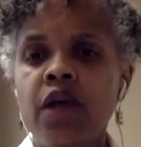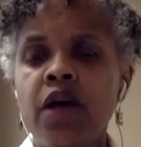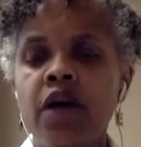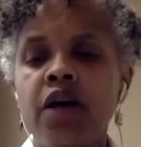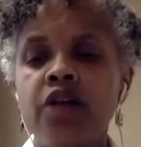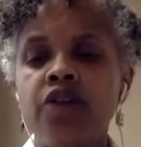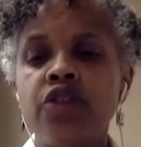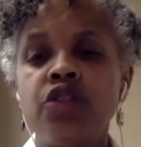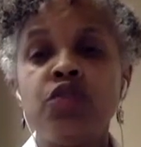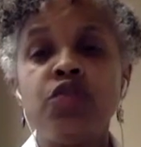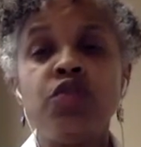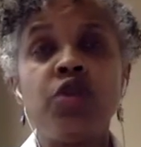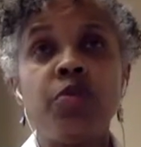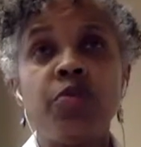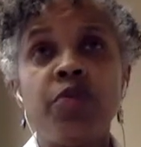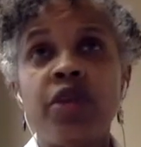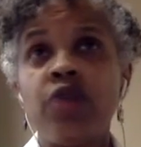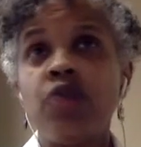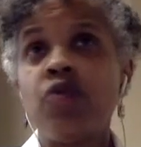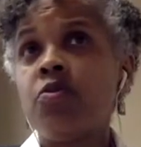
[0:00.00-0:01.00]
Do you get
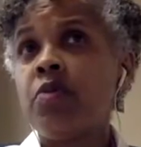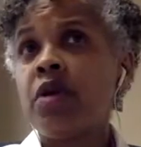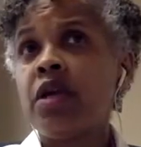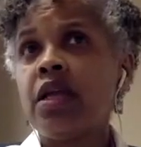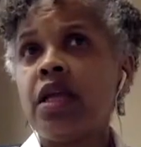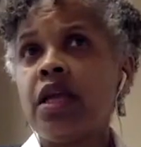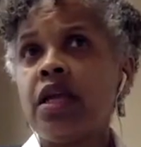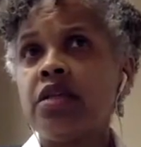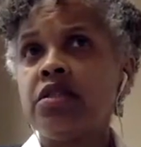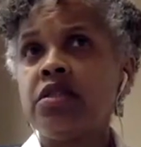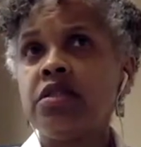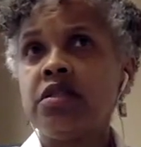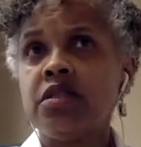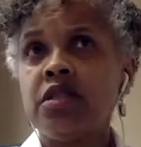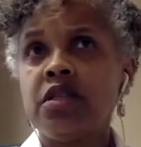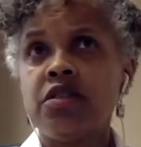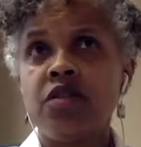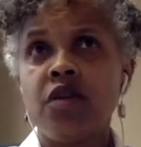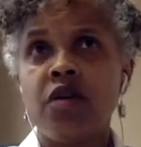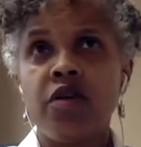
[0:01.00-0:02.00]
better with medications
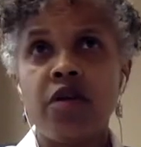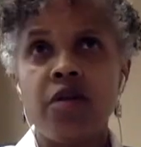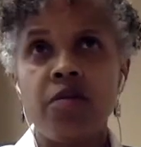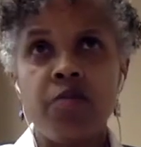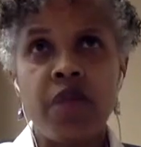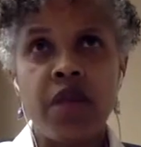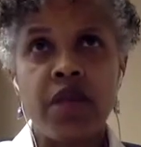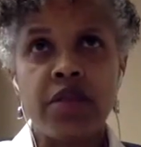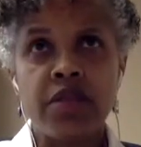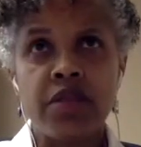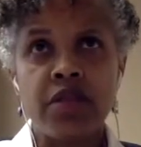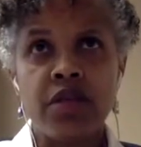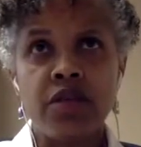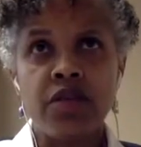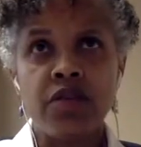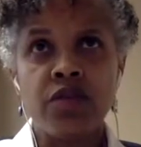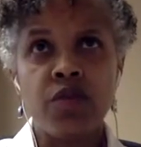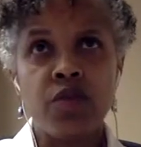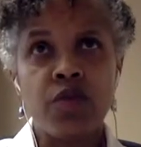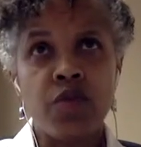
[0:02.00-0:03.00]
that target mast
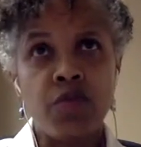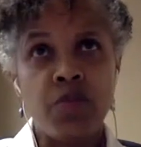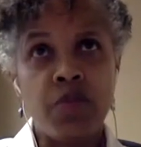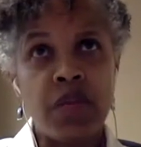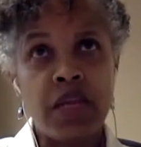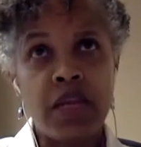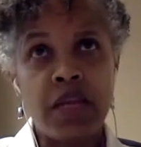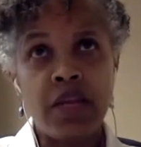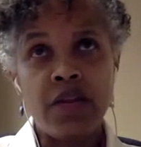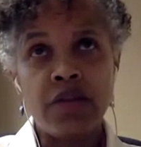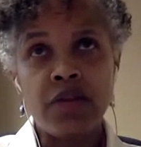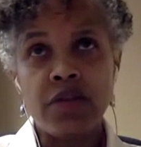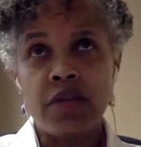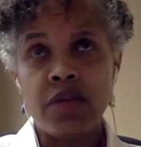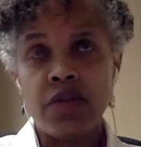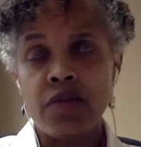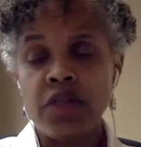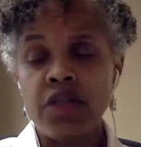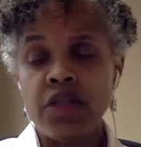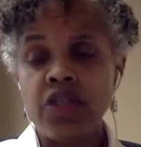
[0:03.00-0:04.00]
cells or the mediators that
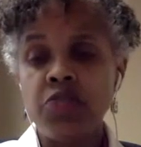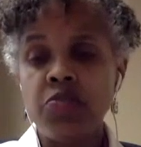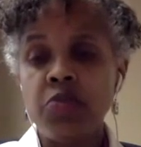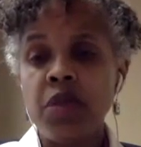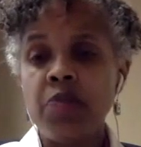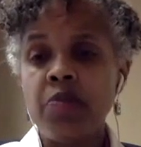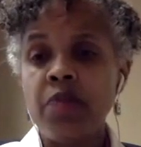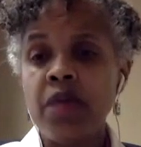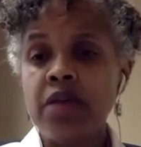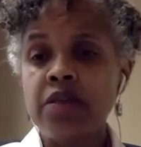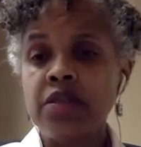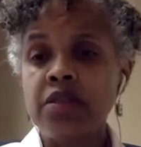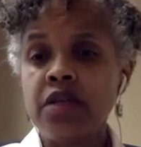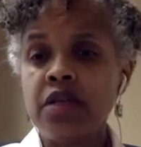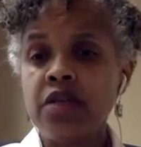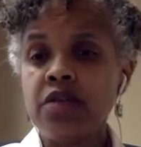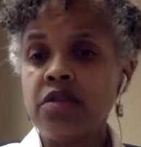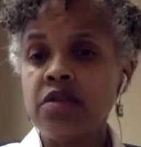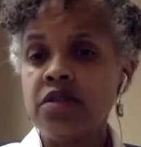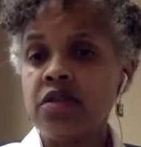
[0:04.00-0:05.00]
are released by mast
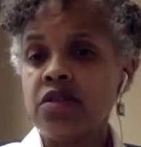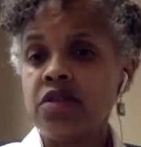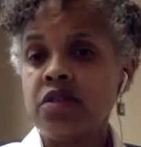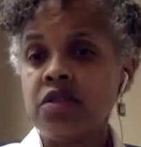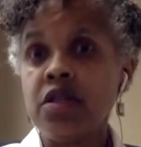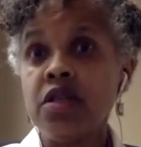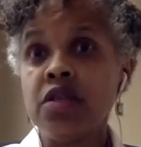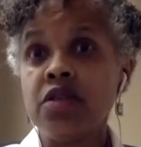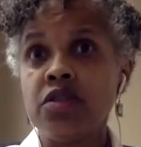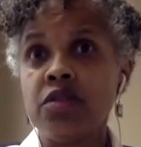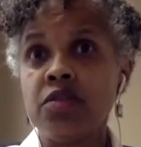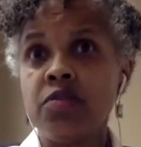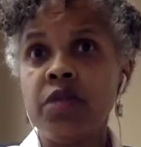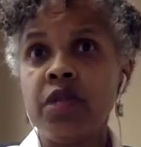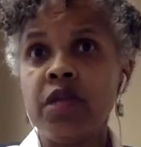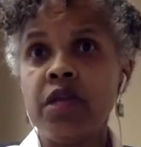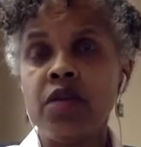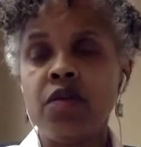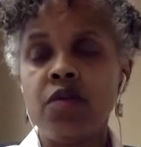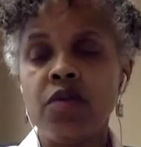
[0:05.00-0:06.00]
cells, such as
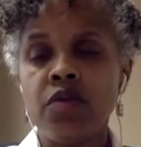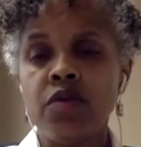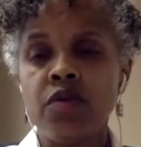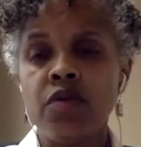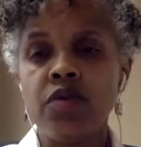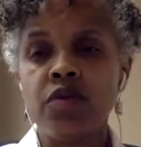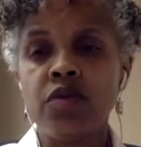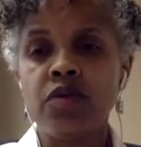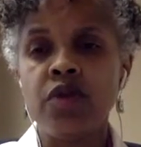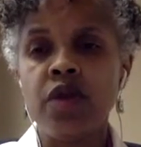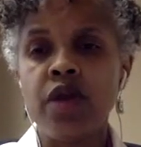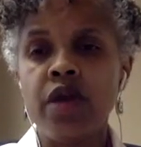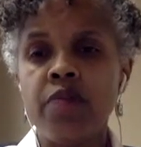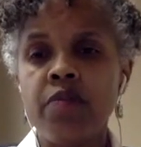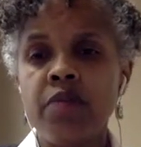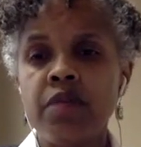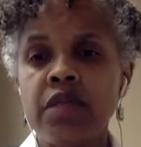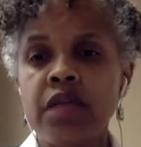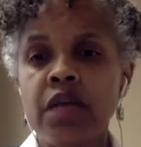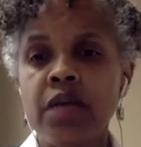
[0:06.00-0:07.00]
histamine or leukotriene
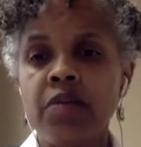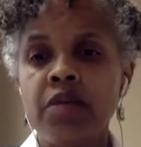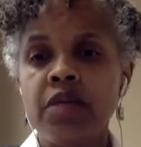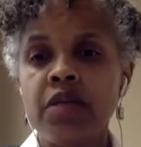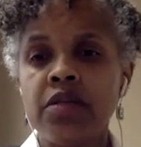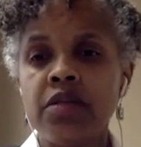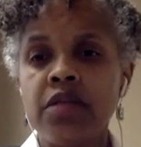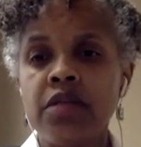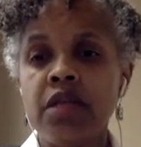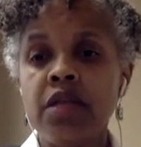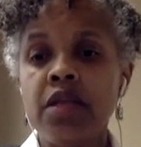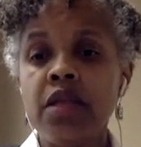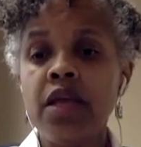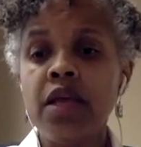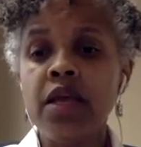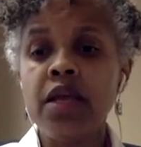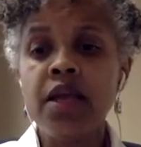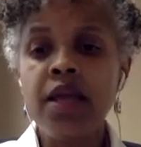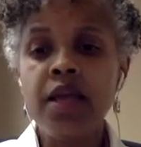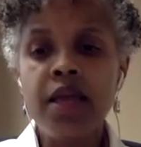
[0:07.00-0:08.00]
metabolites? And
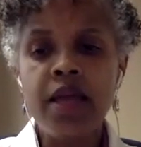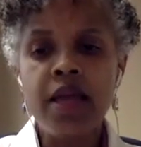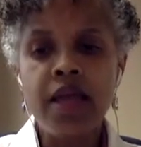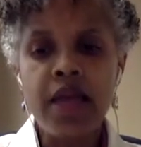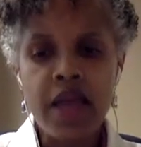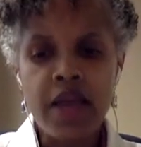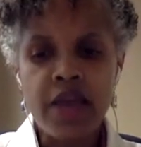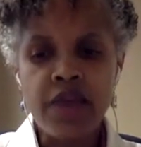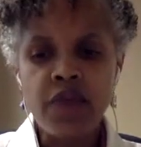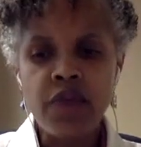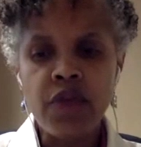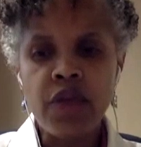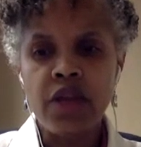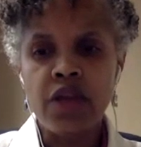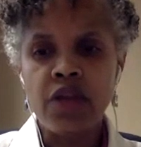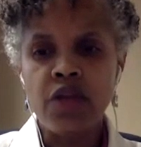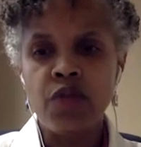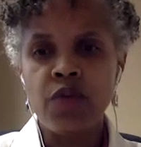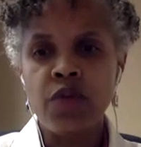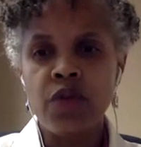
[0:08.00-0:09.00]
then, after
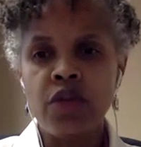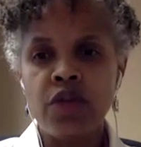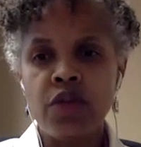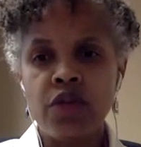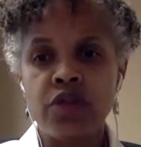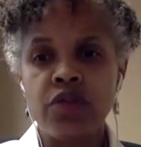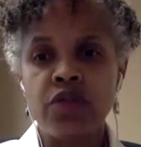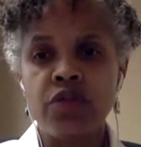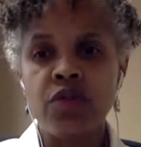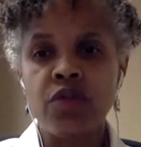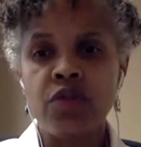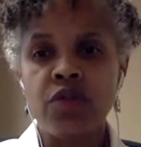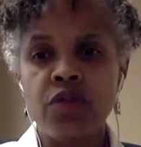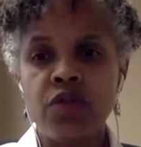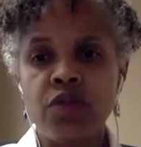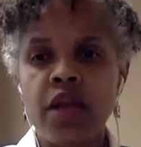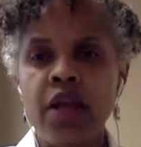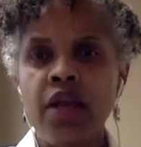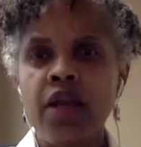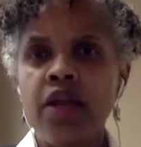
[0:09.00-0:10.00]
getting a really good
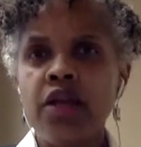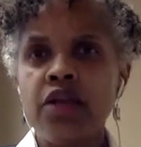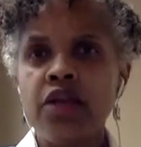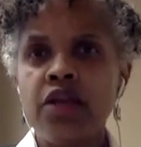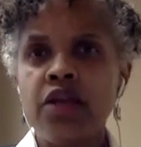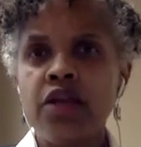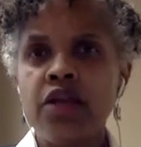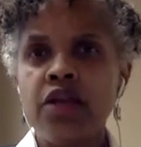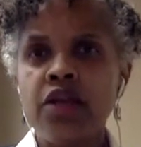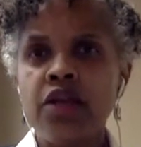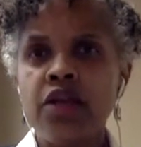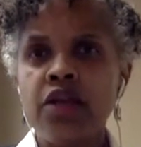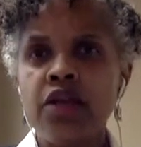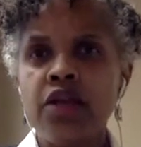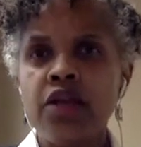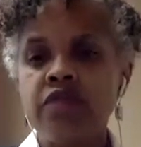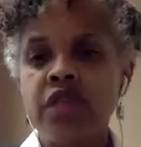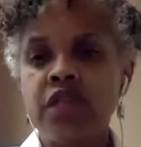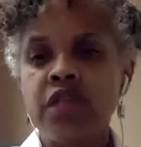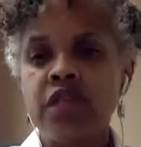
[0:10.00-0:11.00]
story, do you
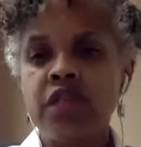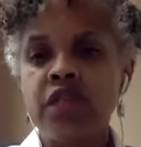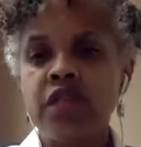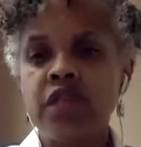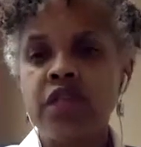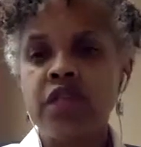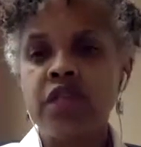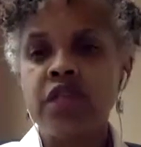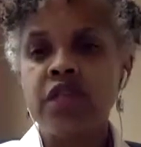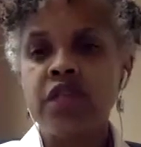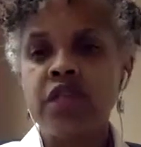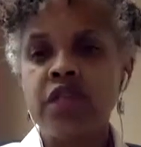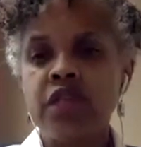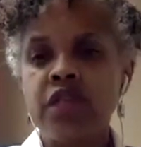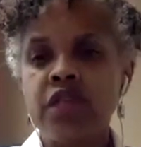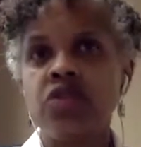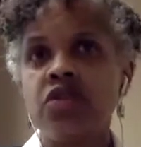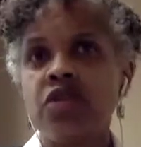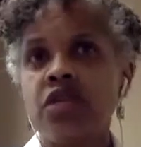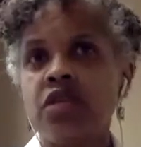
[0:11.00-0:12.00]
have test results that
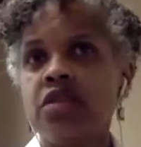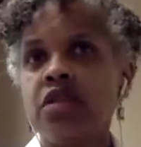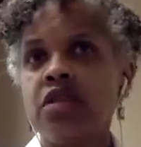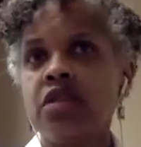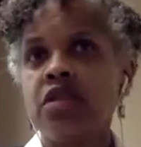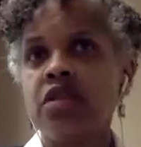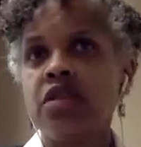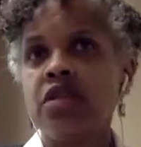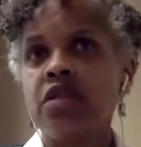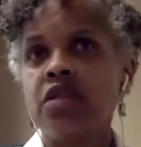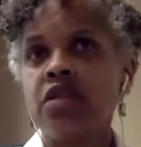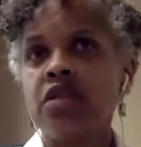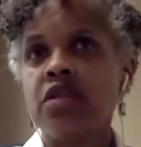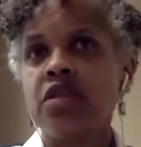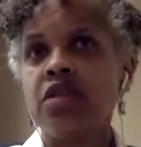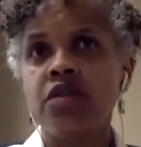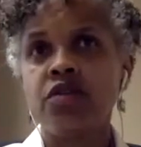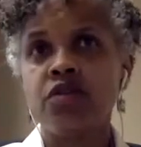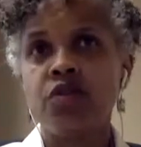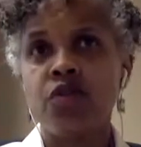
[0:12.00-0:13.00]
suggest that the mast
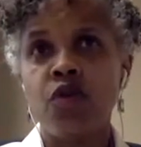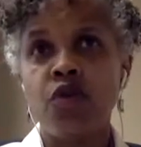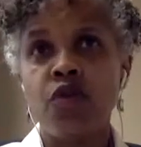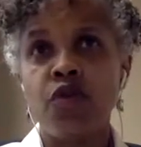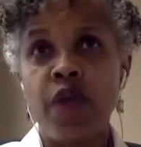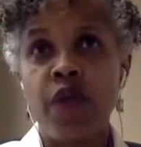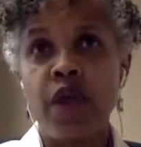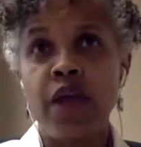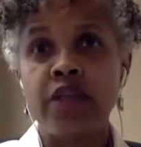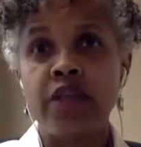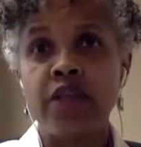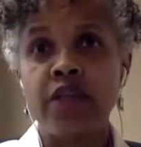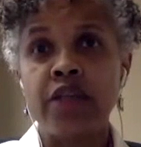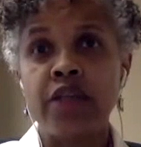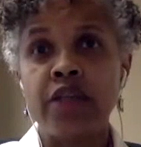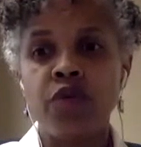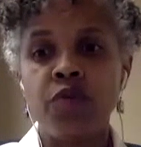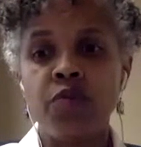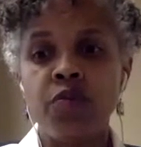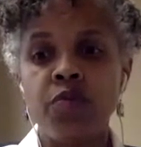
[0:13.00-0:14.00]
cells are overactive
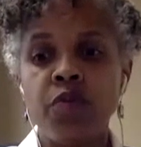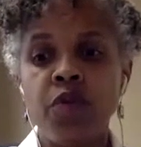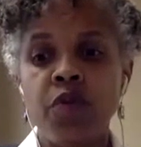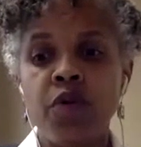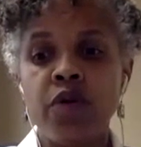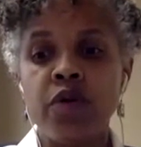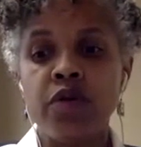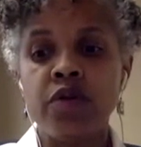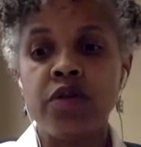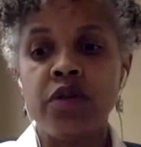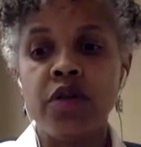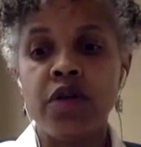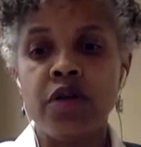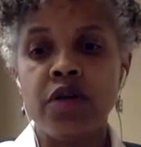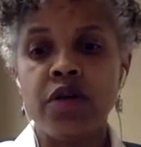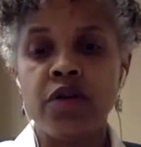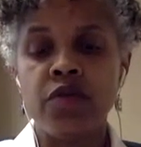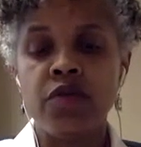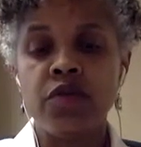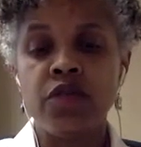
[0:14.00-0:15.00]
or
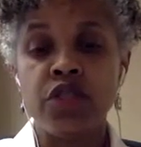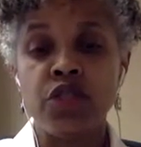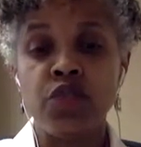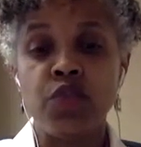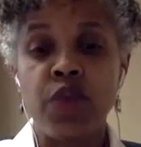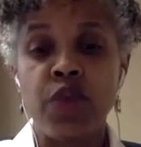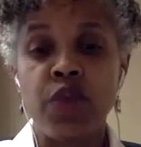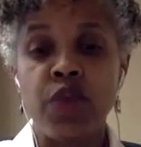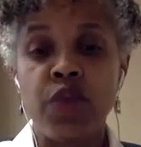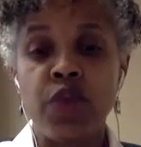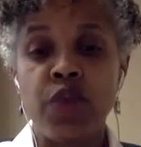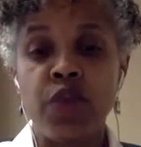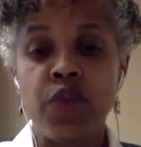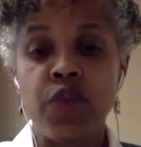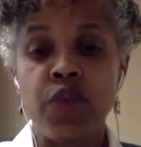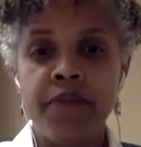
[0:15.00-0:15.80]
dysregulated?